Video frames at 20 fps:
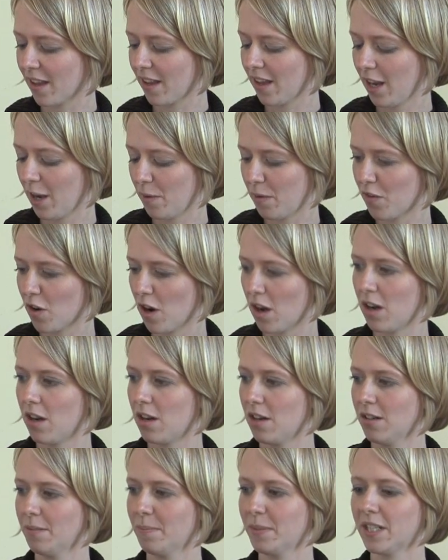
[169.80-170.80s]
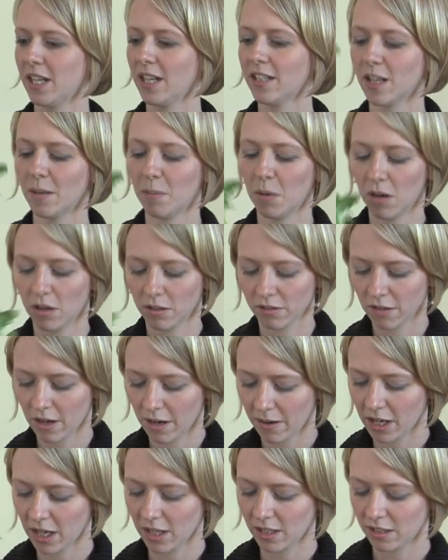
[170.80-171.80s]
here we've got our potato plant
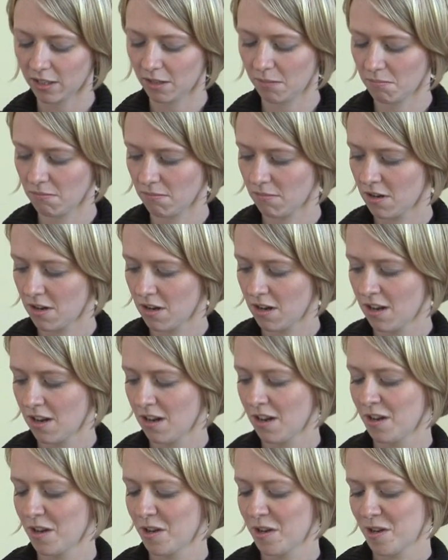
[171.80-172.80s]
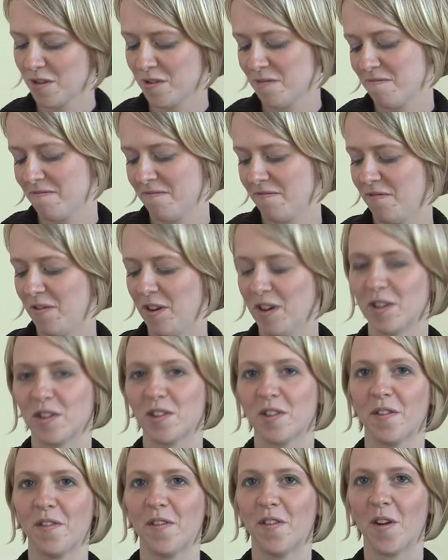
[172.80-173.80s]
growing in some
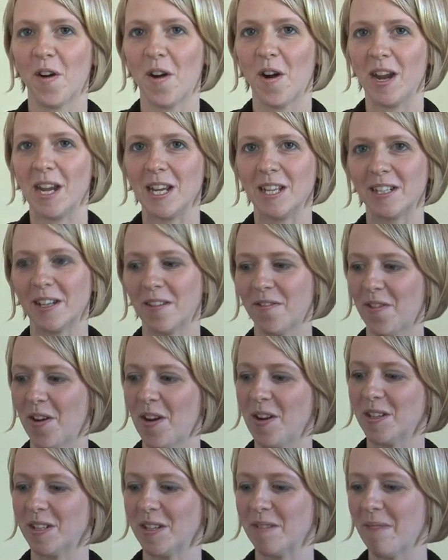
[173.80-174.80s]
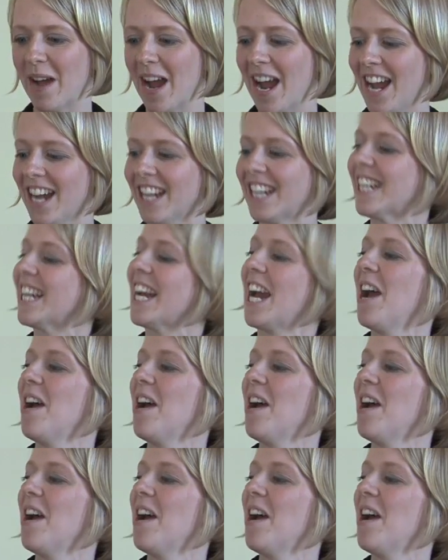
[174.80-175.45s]
French fries frozen bag.